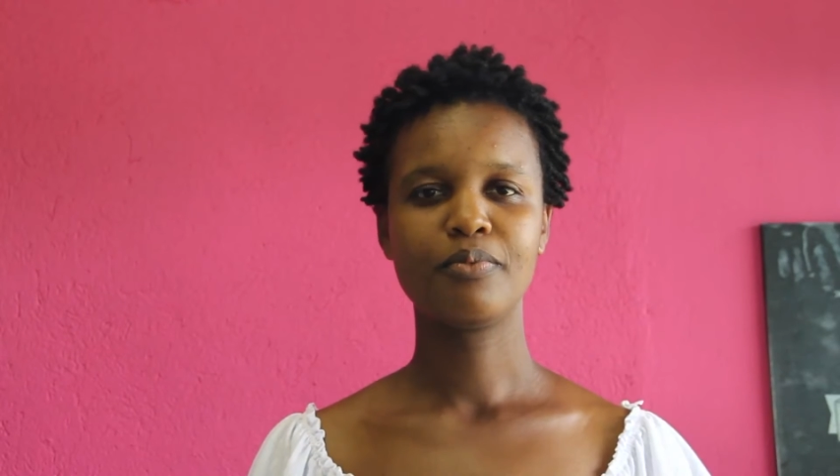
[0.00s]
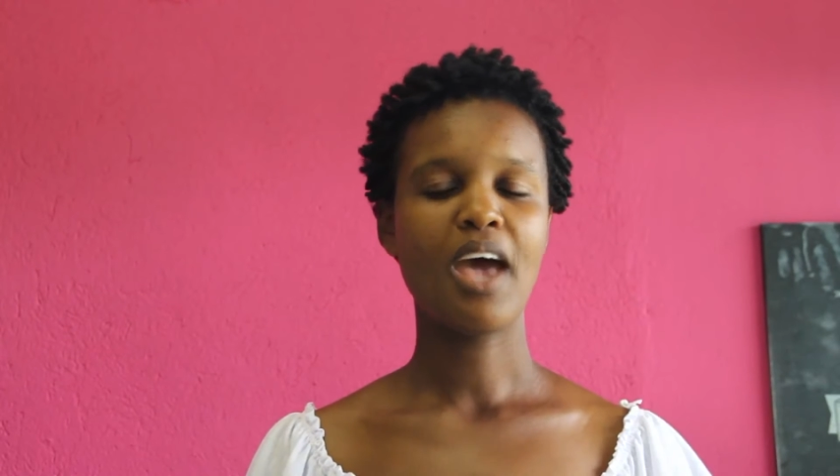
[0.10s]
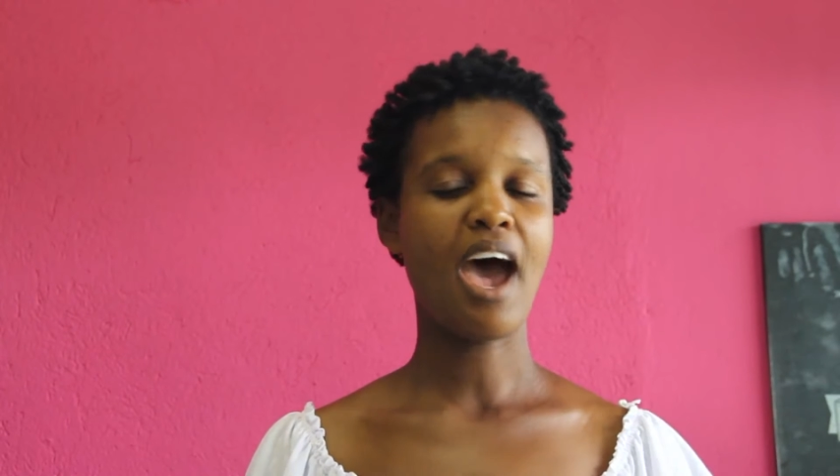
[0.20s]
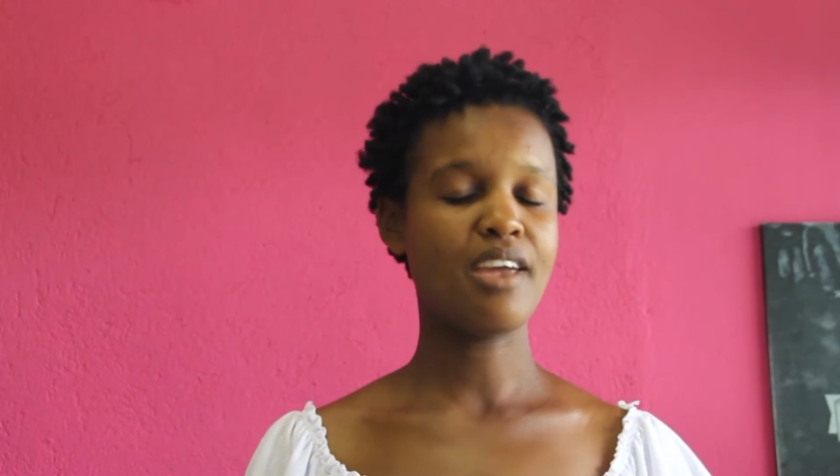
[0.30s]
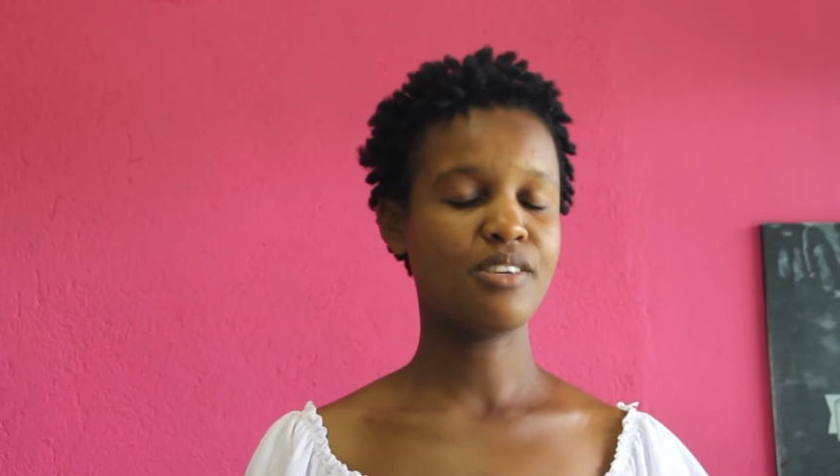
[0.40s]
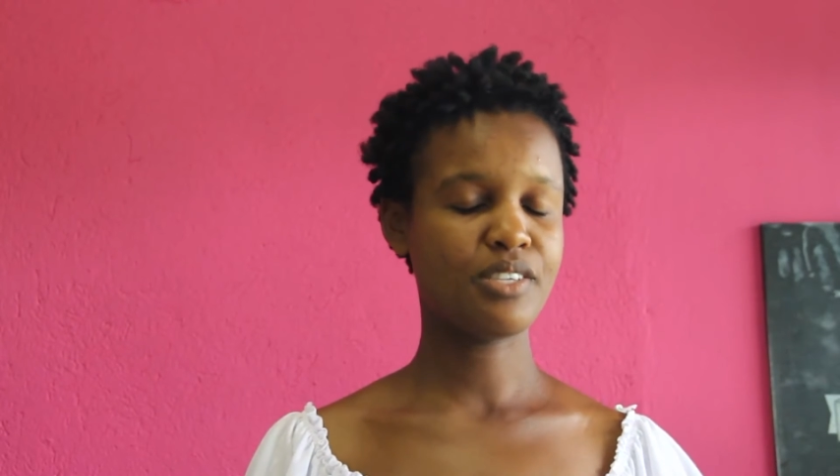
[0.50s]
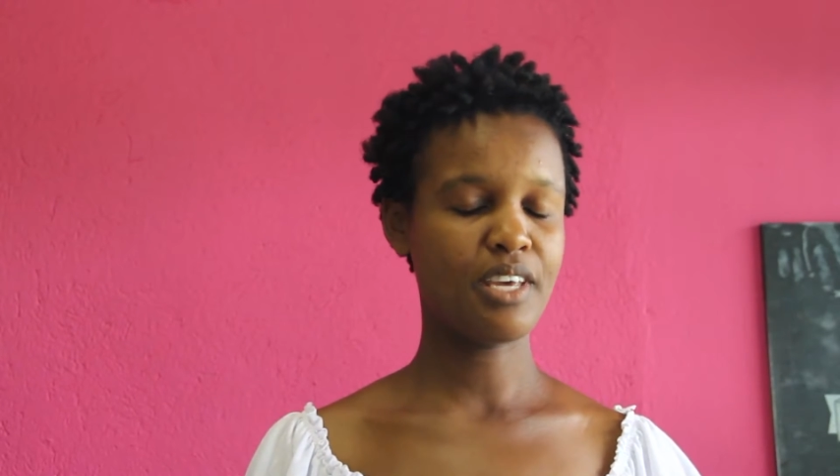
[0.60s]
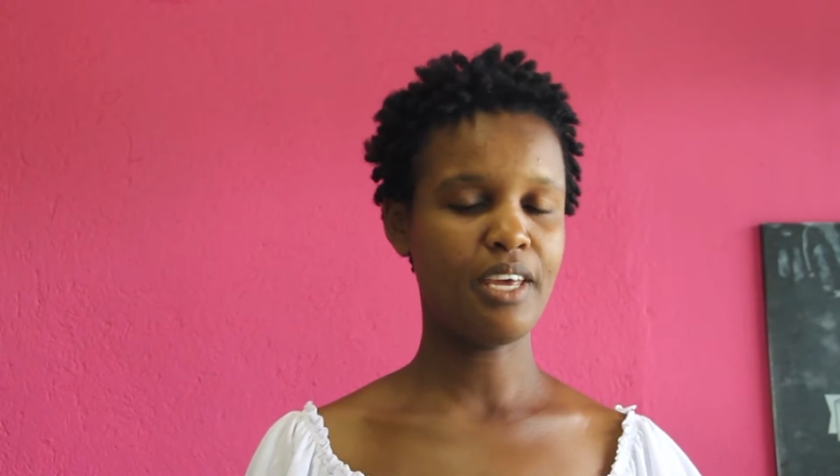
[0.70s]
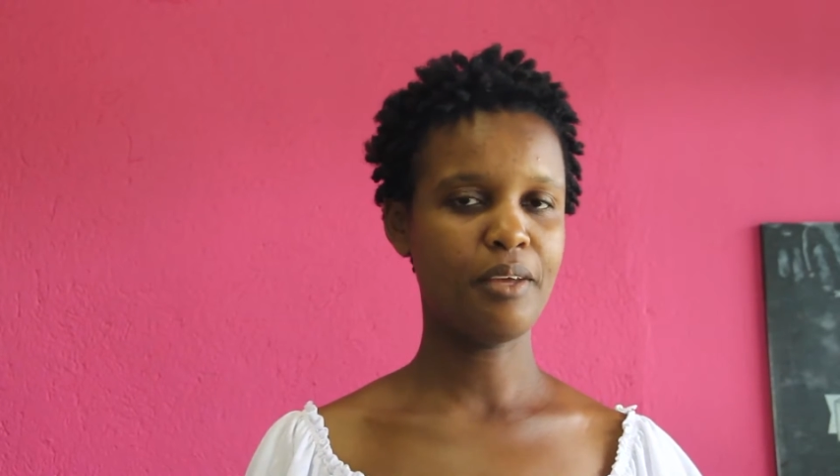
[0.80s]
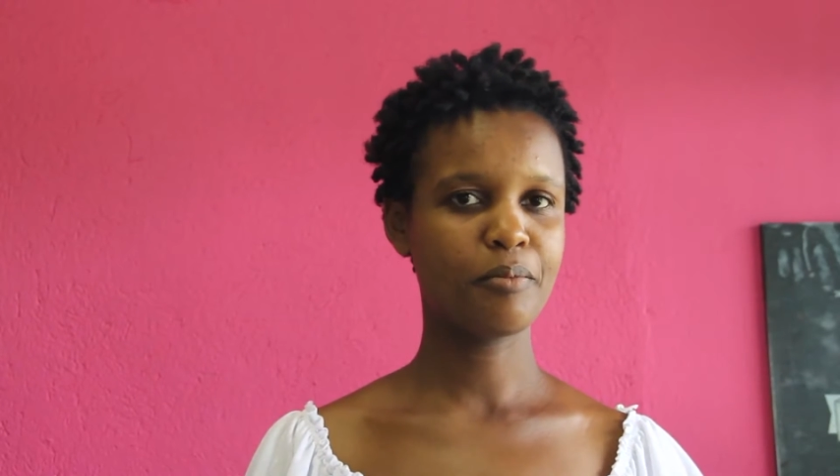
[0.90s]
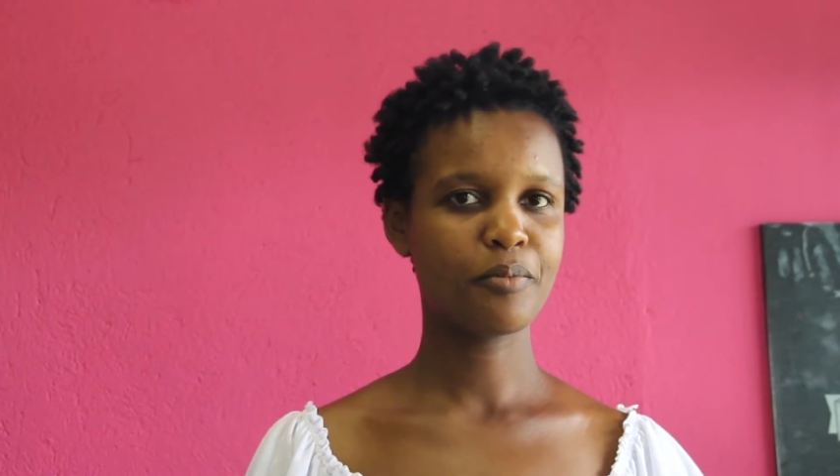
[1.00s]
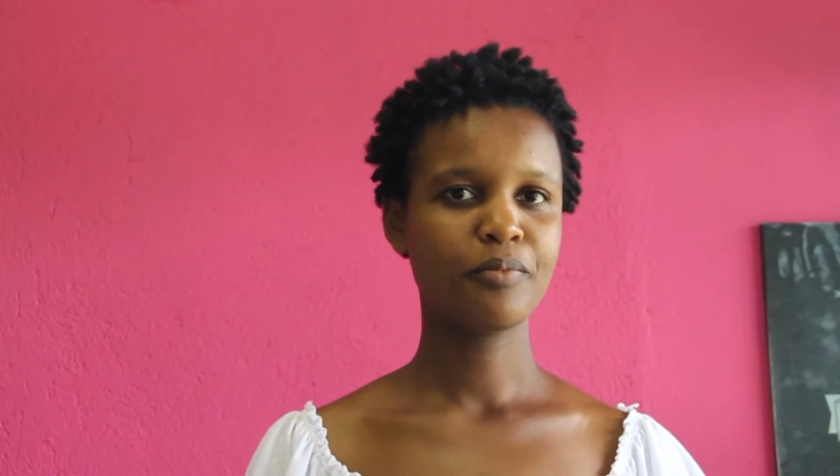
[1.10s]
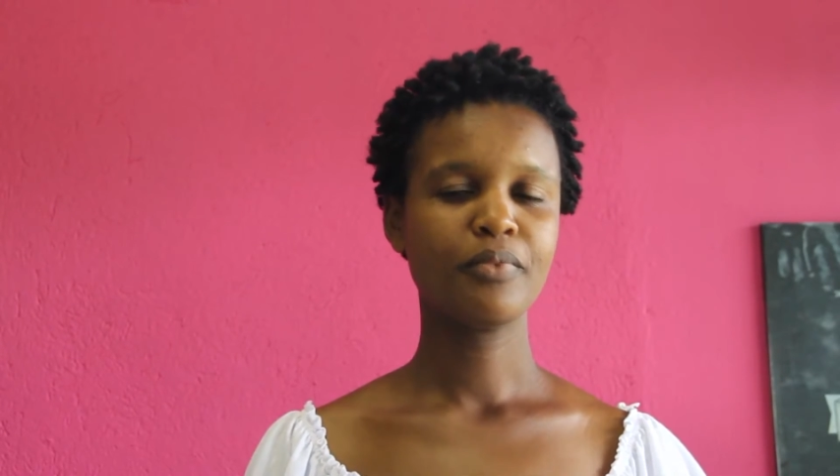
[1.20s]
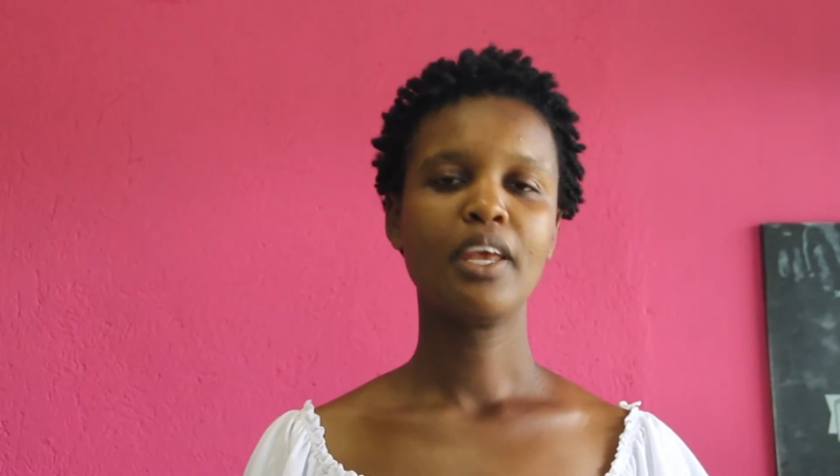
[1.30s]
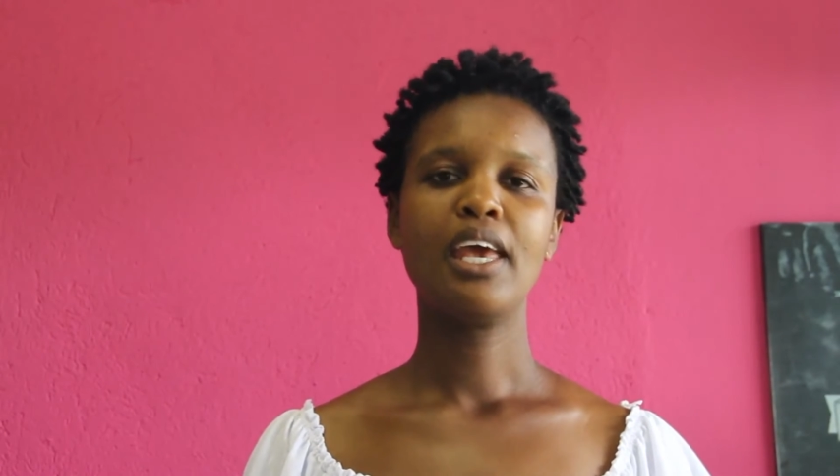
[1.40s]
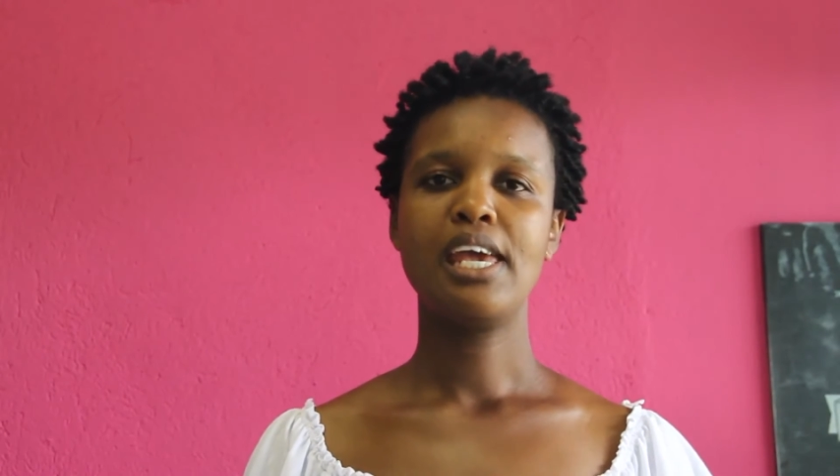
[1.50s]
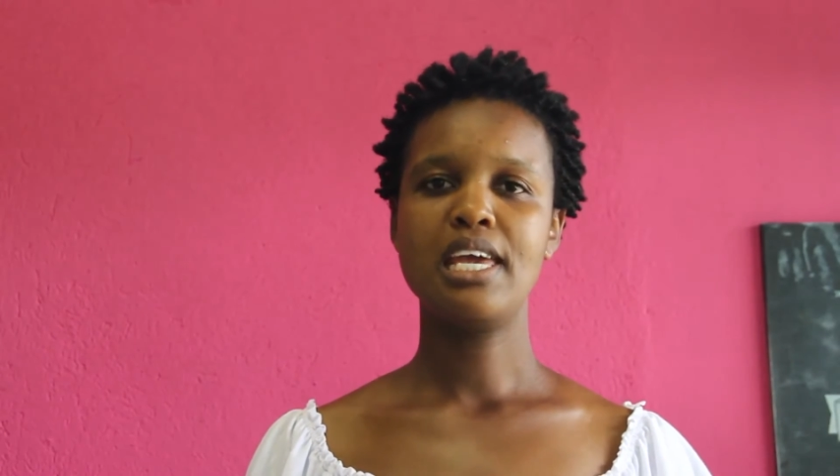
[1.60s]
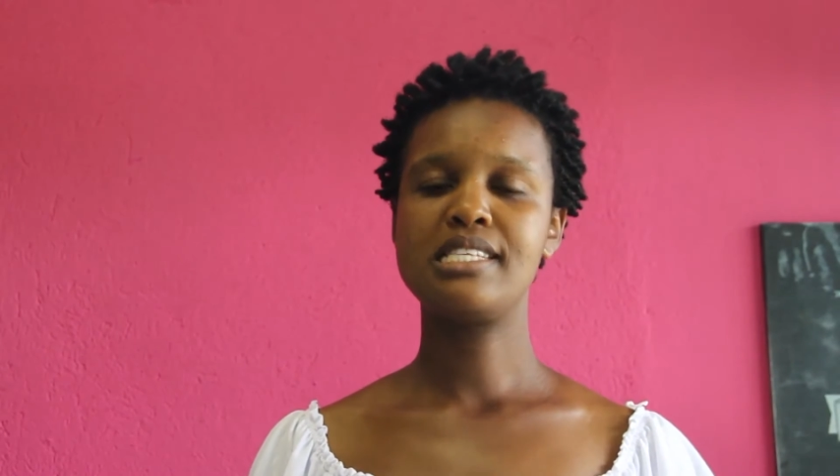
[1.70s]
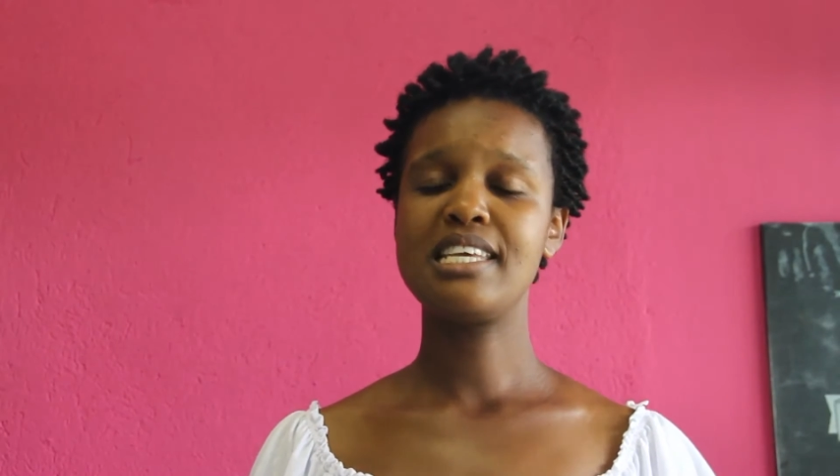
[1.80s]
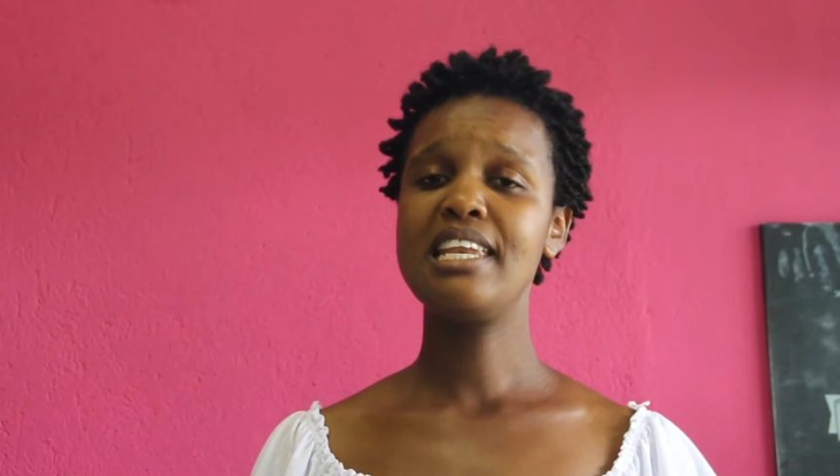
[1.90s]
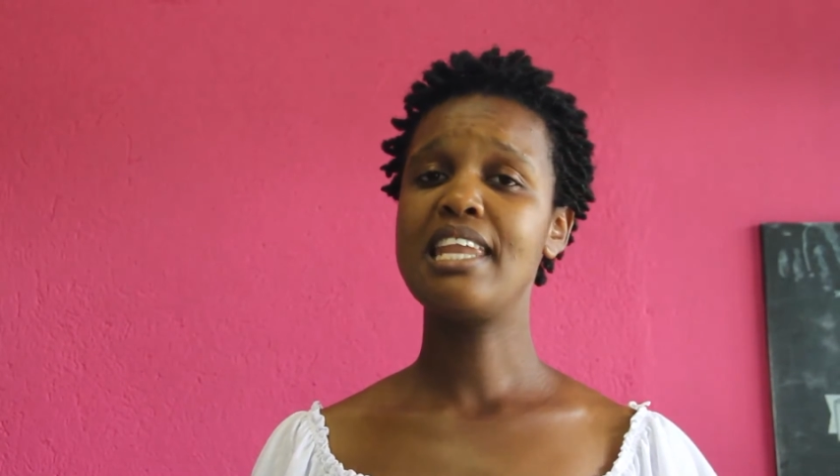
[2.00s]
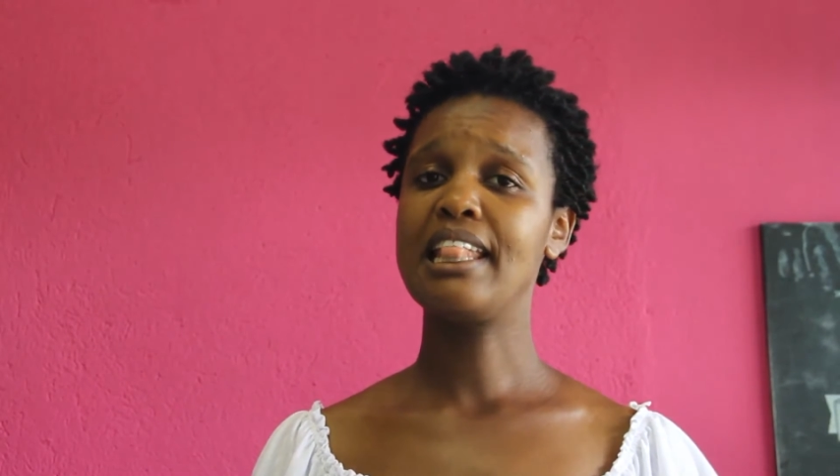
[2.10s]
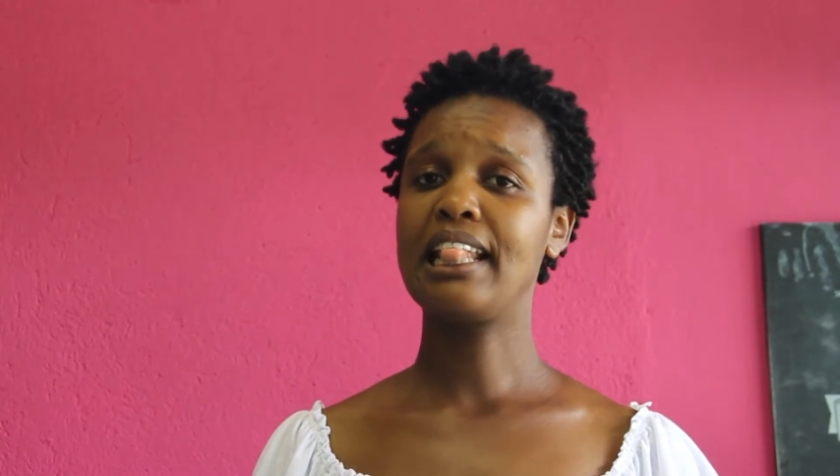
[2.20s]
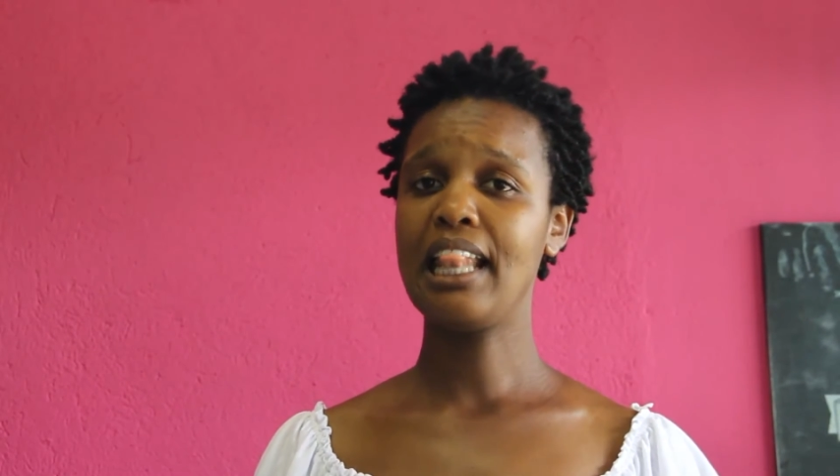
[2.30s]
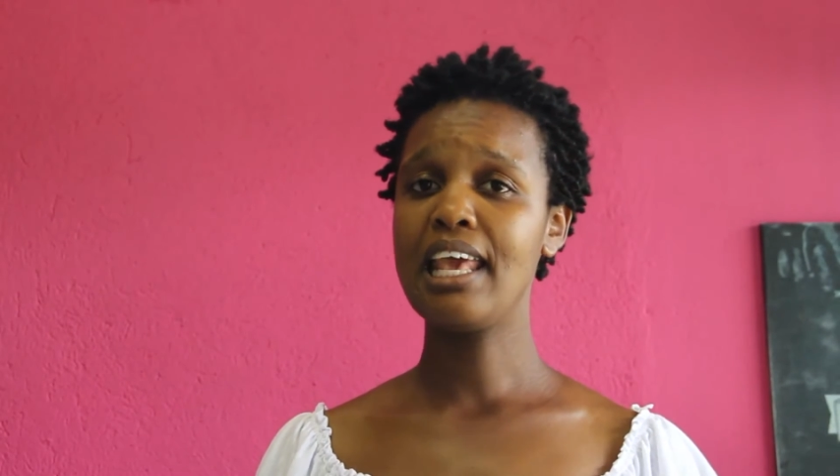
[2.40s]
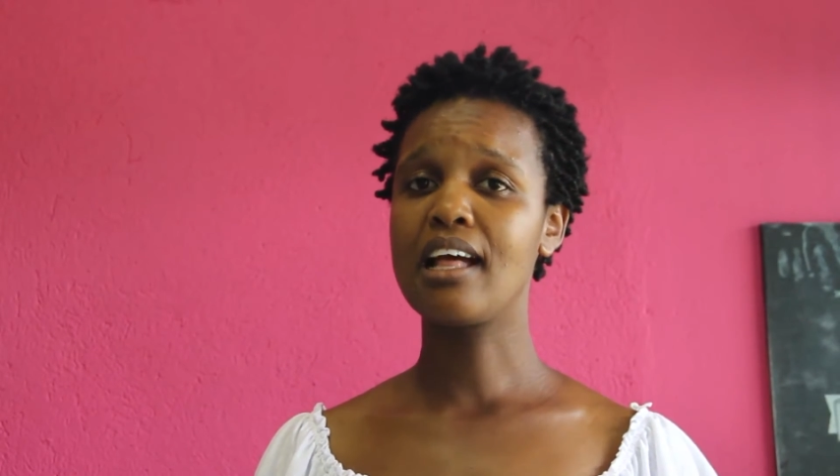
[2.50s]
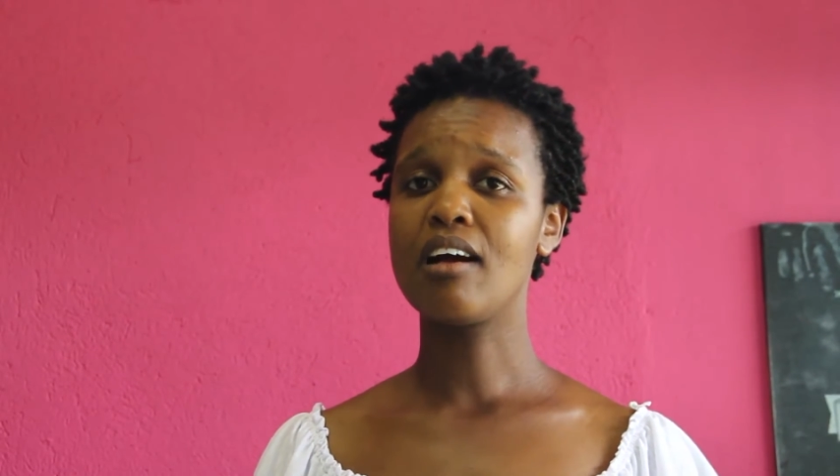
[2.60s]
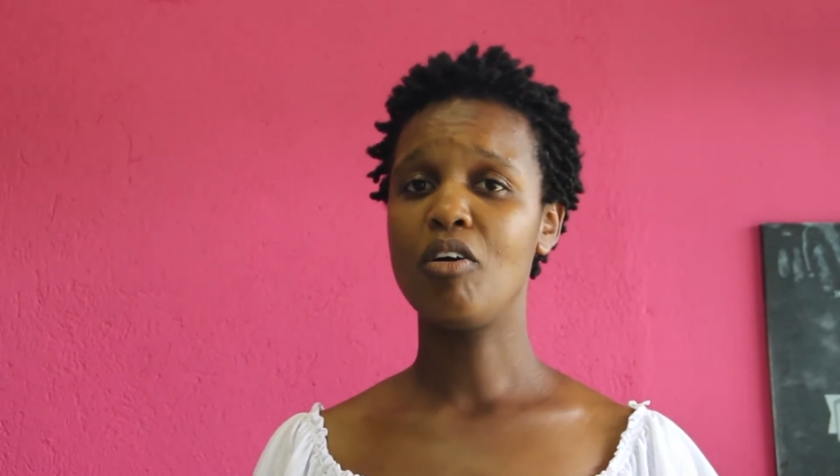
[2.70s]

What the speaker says: I say, it's in the click